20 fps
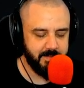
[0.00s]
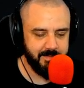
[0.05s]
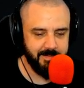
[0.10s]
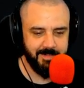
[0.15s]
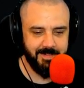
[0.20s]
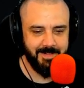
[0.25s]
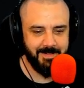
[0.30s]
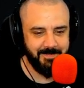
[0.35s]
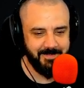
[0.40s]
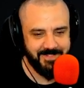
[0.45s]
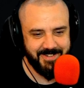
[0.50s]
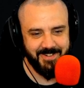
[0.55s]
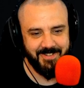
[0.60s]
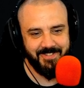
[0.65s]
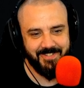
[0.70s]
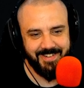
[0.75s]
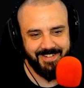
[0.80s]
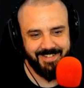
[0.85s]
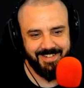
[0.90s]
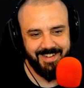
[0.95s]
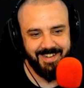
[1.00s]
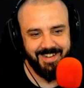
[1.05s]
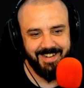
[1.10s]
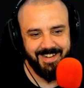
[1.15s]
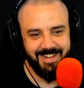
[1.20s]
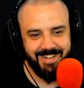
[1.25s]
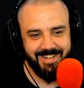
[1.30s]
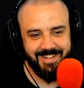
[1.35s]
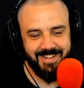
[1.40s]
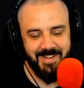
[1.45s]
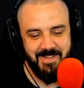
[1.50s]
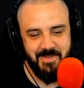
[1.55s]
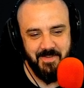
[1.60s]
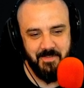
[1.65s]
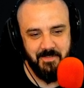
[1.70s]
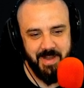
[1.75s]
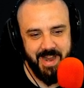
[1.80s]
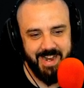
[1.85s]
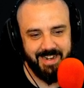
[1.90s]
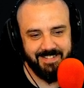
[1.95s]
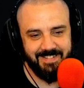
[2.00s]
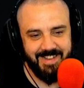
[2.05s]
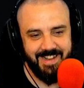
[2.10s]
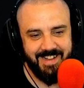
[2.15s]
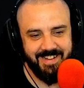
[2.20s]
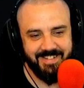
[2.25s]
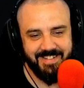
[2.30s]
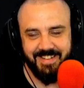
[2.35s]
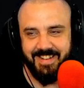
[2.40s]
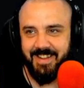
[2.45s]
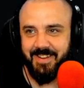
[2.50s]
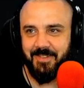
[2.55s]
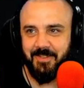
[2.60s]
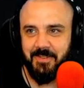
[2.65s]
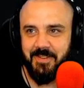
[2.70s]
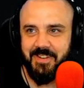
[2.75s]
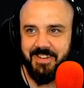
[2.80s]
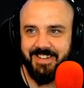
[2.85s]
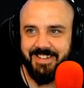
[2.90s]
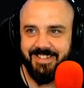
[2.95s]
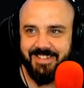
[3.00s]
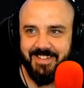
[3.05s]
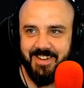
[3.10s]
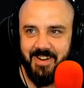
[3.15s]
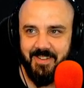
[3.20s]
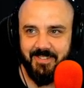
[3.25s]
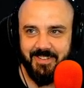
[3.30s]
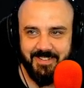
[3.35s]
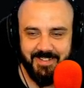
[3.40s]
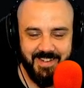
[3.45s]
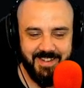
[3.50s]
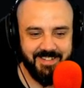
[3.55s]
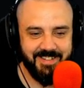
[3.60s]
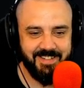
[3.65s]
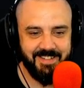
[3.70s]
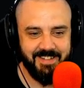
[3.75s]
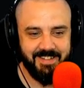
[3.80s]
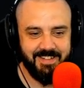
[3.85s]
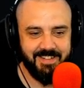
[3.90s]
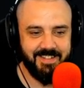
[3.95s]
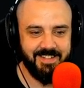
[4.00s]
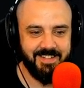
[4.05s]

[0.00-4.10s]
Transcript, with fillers: No, I'm joking. There's a backlash to that in the comments section.